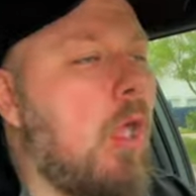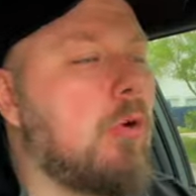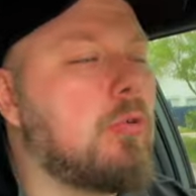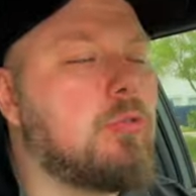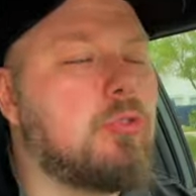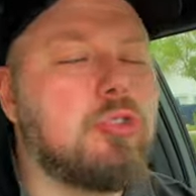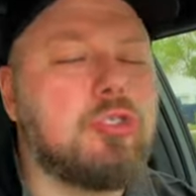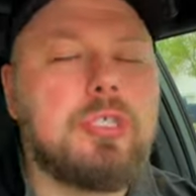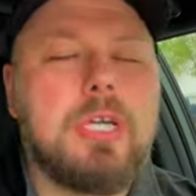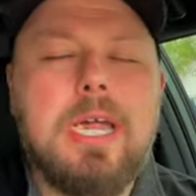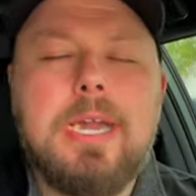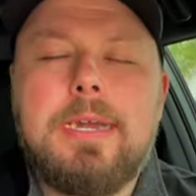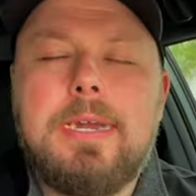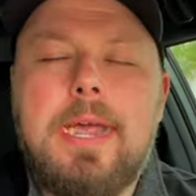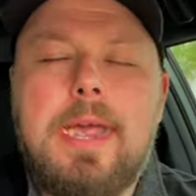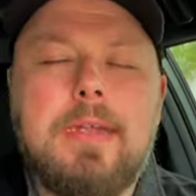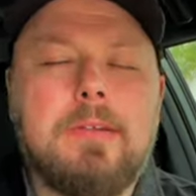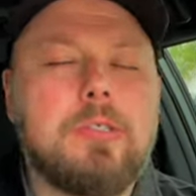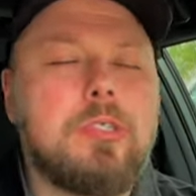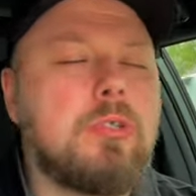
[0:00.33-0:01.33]
I just gotta
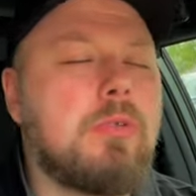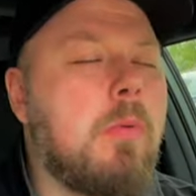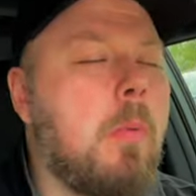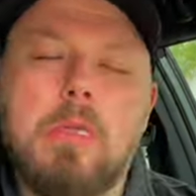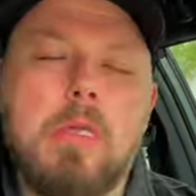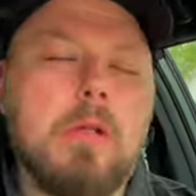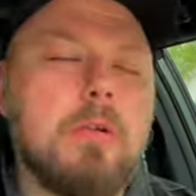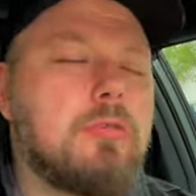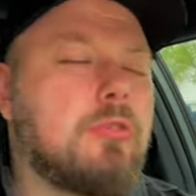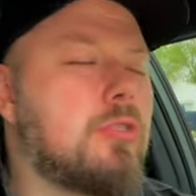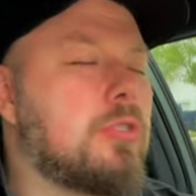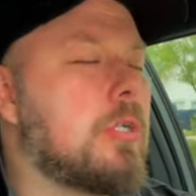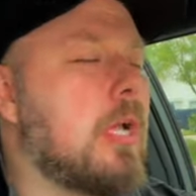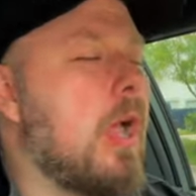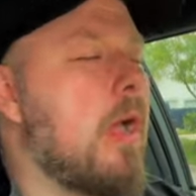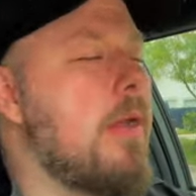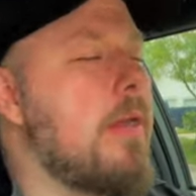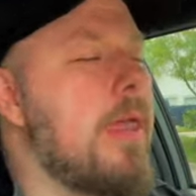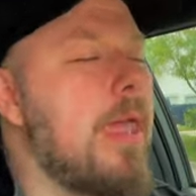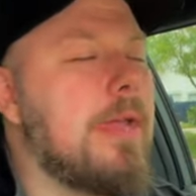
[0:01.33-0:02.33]
dance. Just
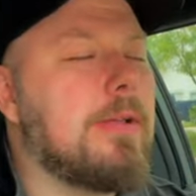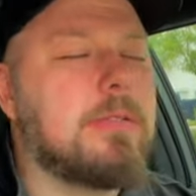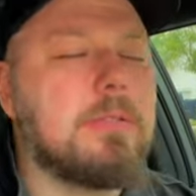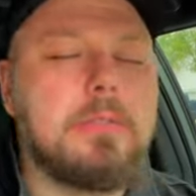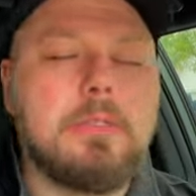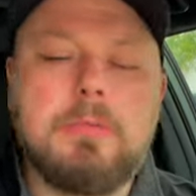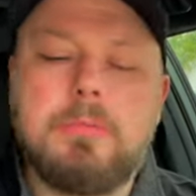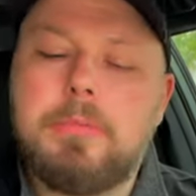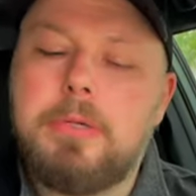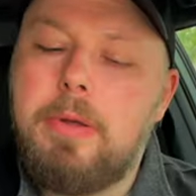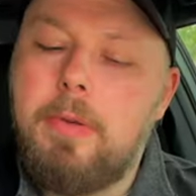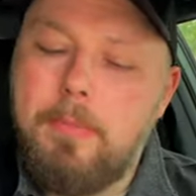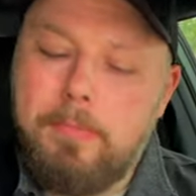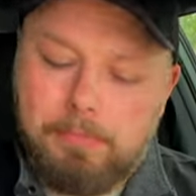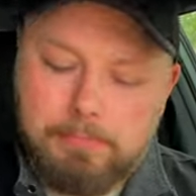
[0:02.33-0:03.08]
gotta dance a little bit.